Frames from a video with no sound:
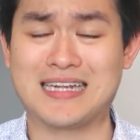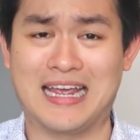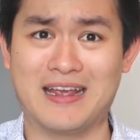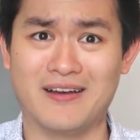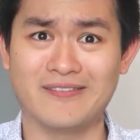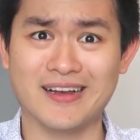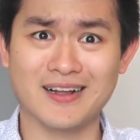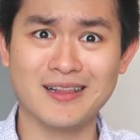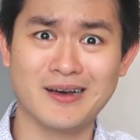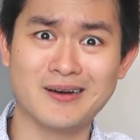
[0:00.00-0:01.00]
taking off their
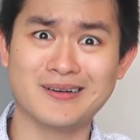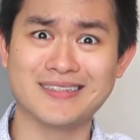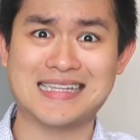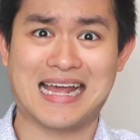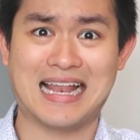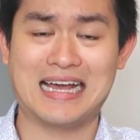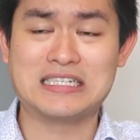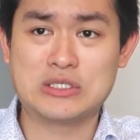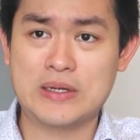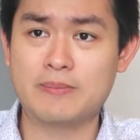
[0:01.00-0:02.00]
clothes and
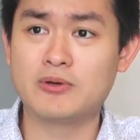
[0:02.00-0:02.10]
like doing